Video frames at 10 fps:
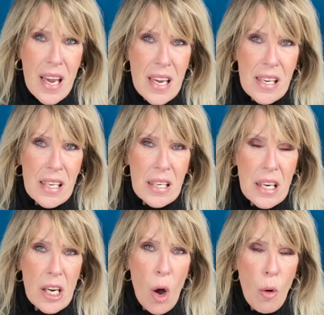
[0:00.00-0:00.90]
isn't
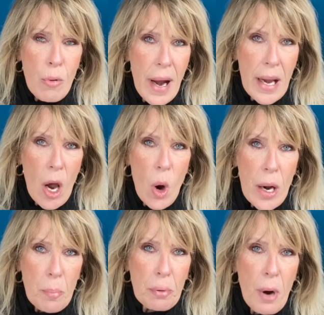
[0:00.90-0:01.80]
he already
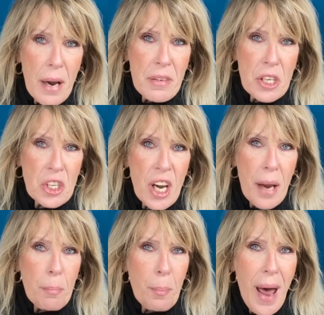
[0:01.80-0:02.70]
on a private
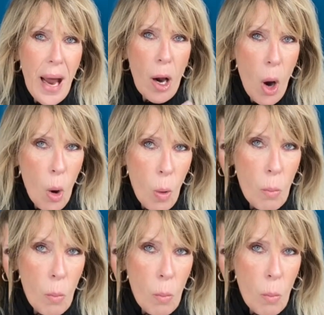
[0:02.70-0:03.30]
jet back home?